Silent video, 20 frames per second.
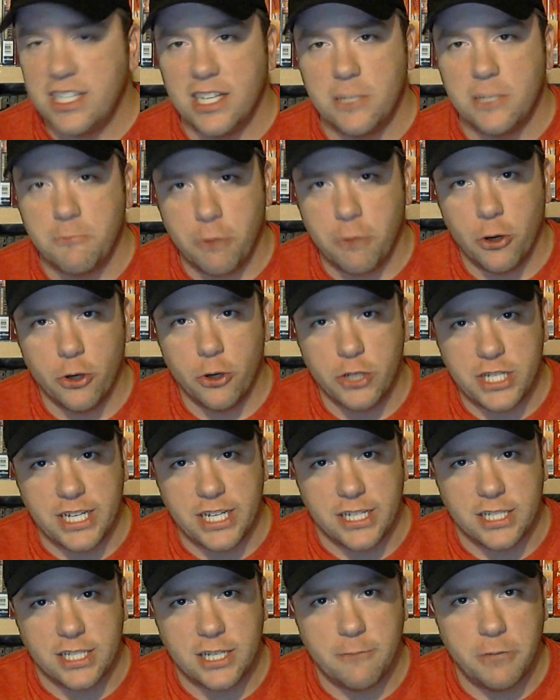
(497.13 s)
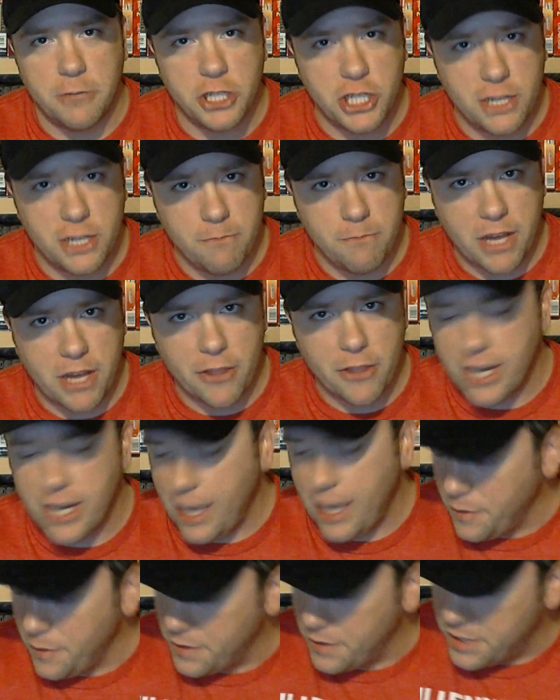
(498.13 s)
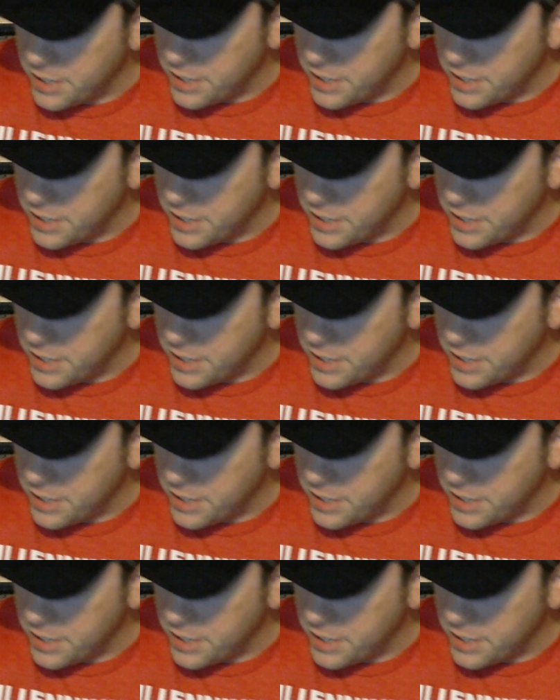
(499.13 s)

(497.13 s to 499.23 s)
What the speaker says: cents per disc. But she didn't bother counting the